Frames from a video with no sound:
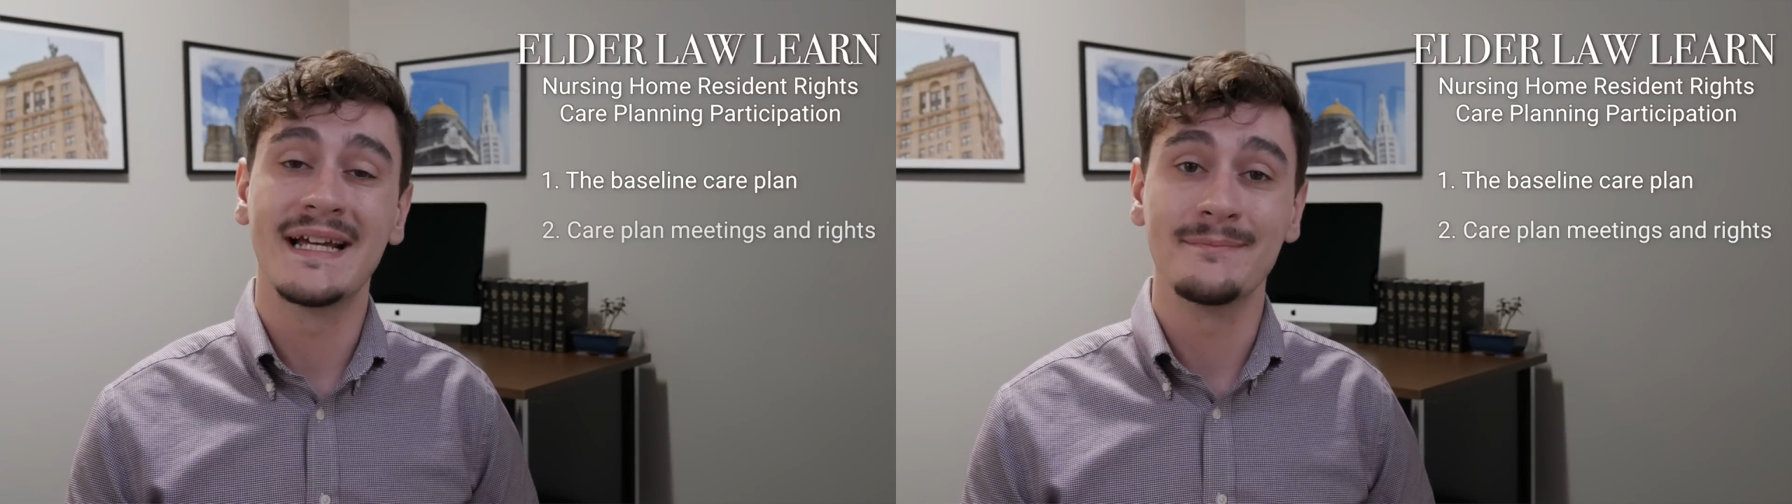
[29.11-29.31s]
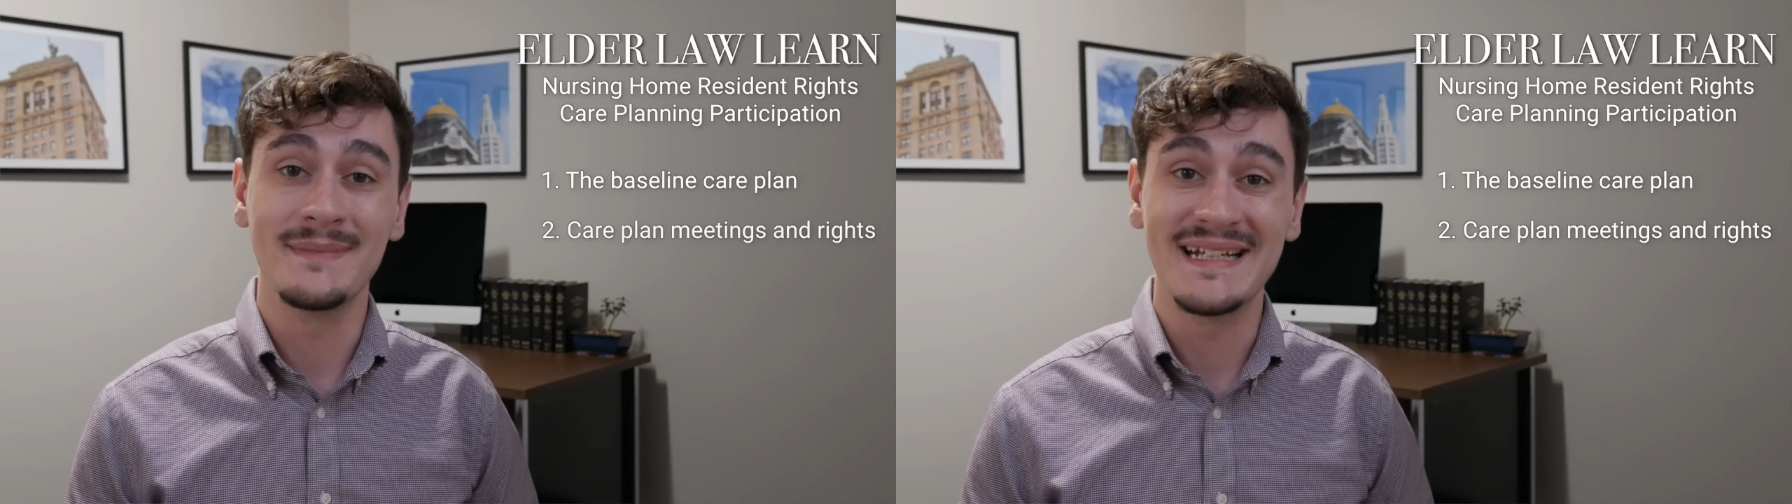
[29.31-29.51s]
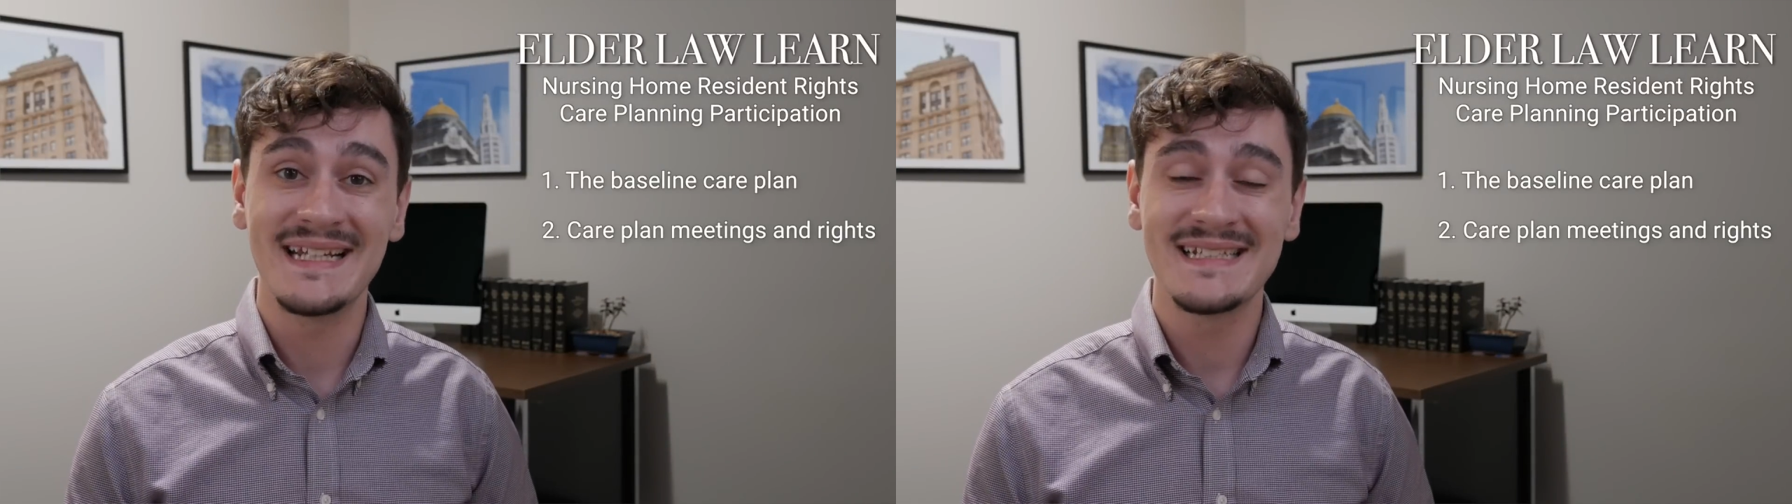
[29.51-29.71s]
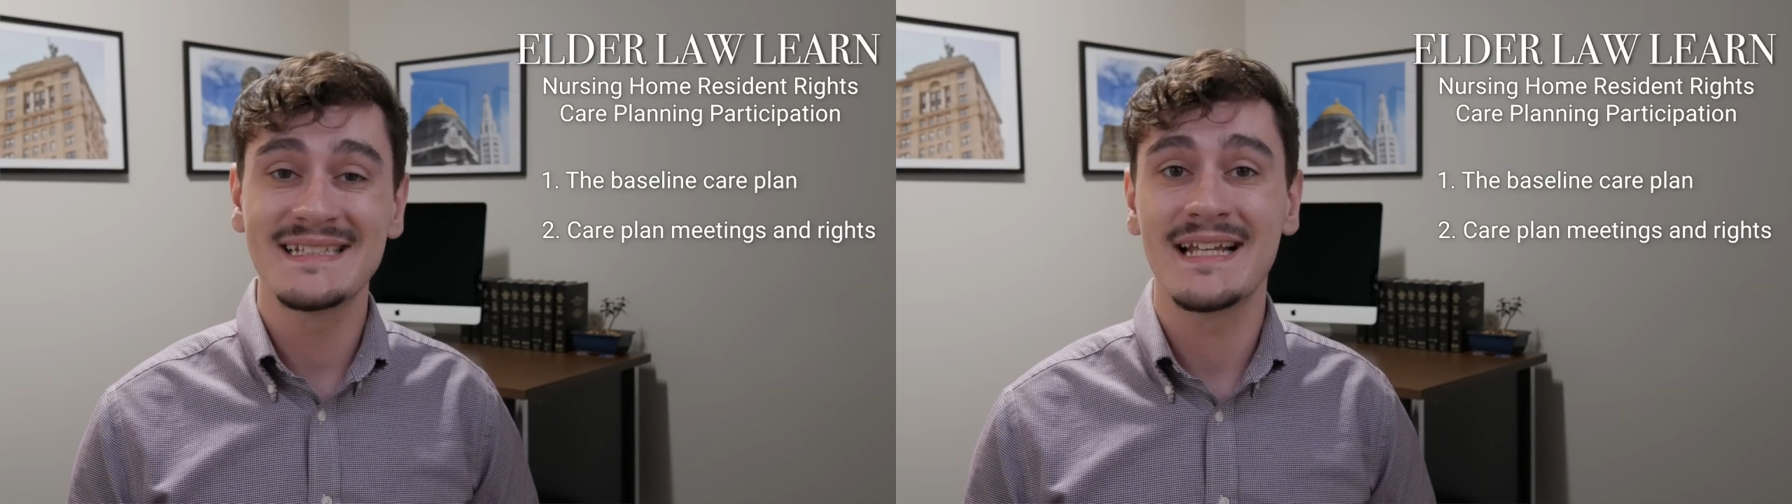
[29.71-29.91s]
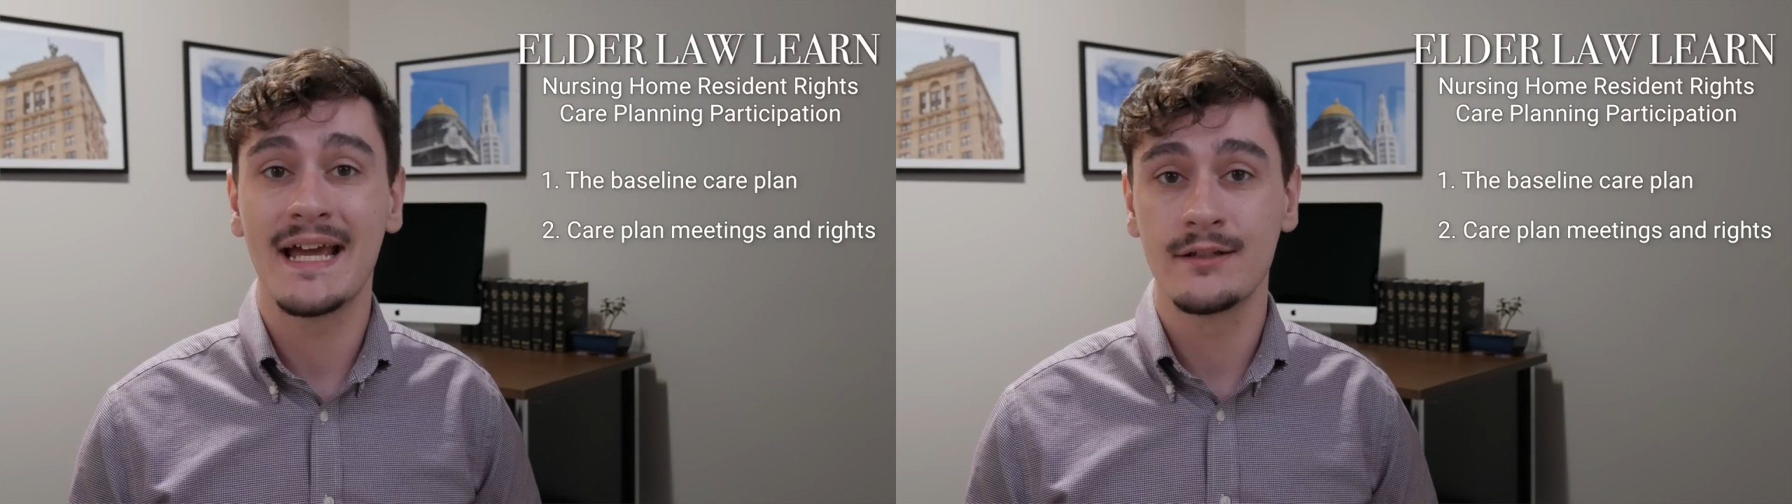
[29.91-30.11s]

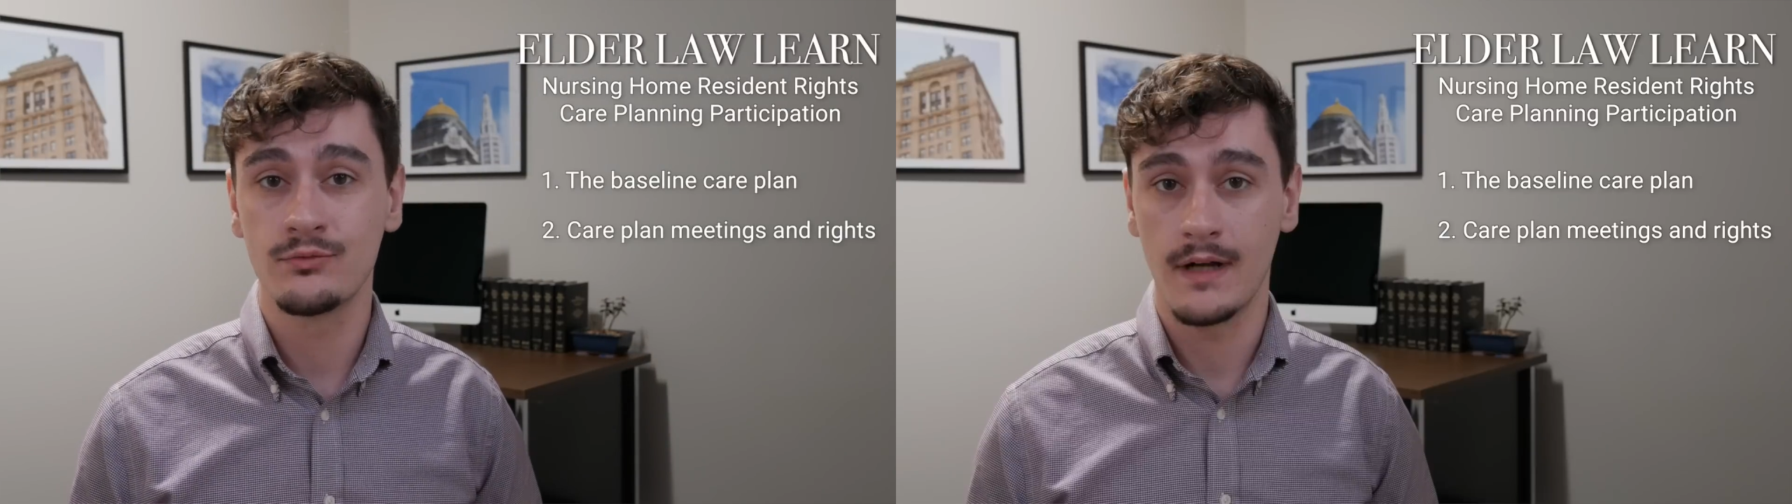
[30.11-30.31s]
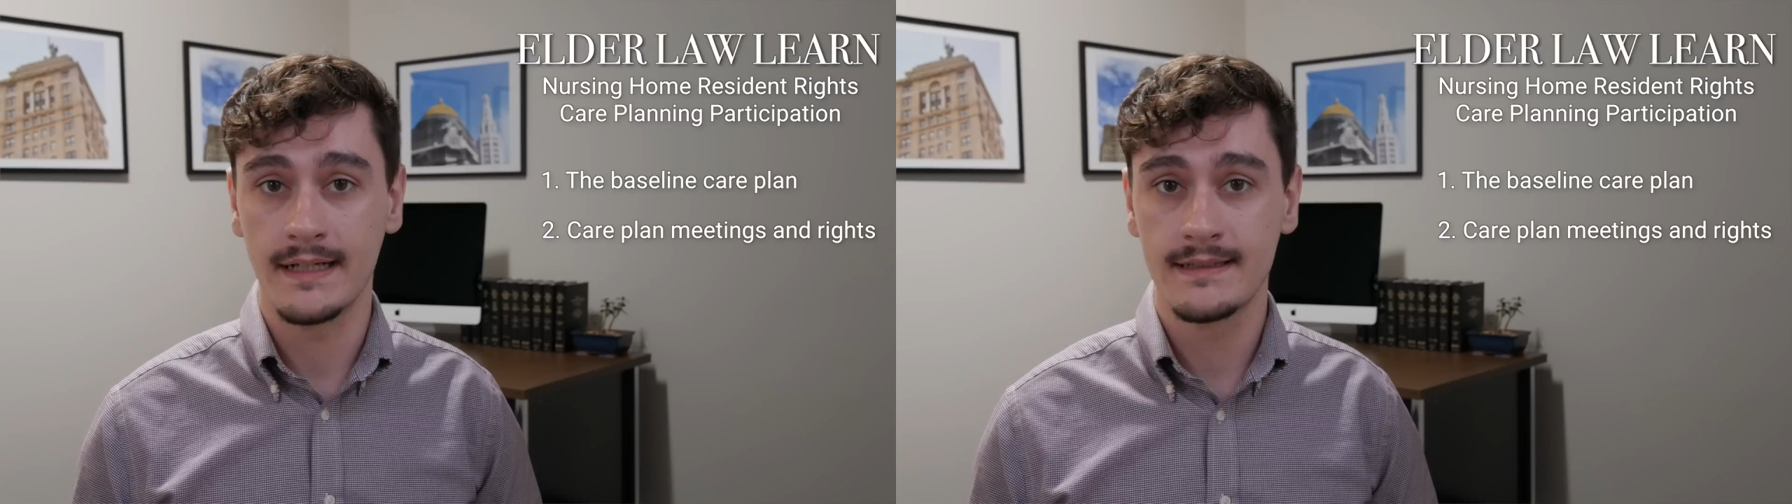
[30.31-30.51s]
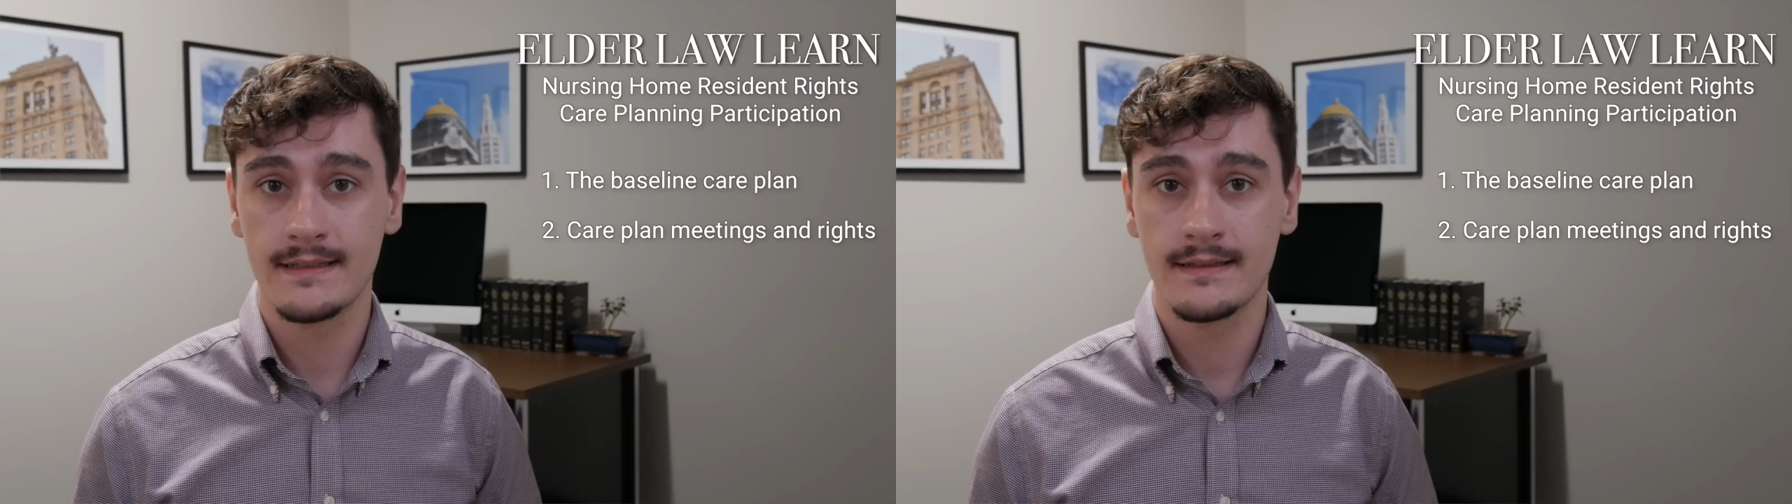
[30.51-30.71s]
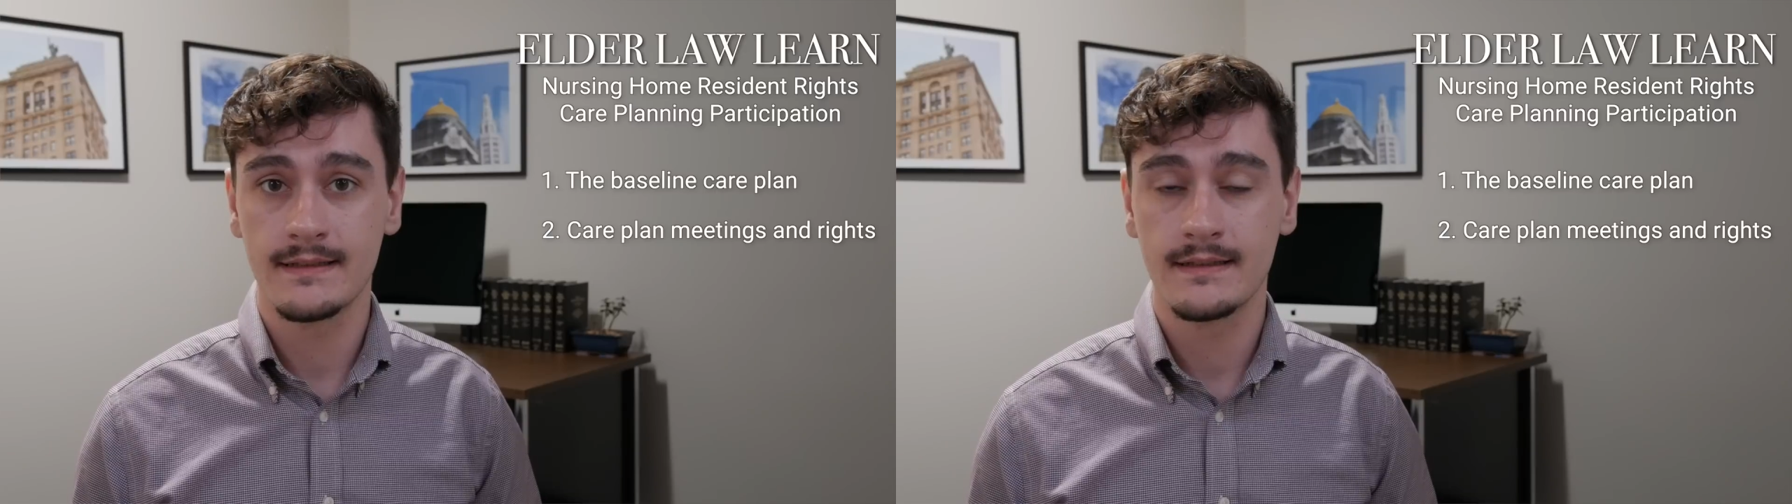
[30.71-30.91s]
meetings and rights,